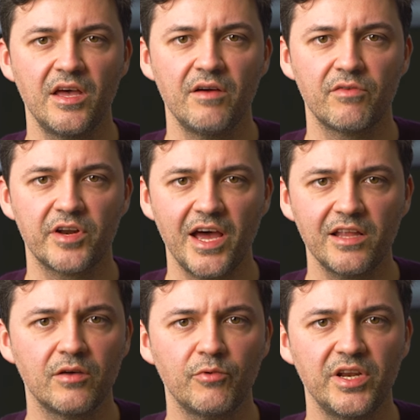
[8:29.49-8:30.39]
For that,
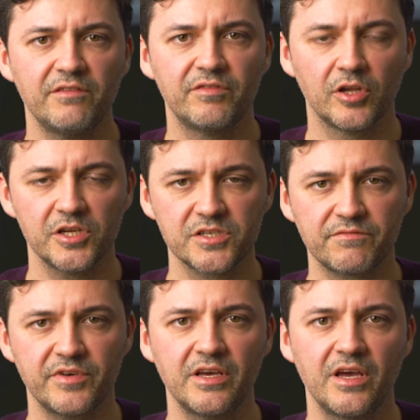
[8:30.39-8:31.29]
we need
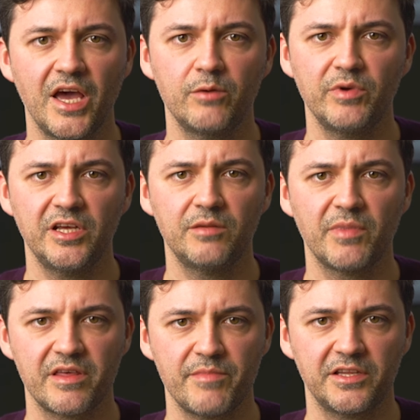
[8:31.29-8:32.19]
philosophy and we need
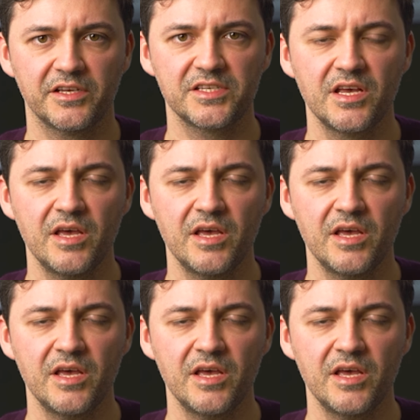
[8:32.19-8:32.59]
mathematics,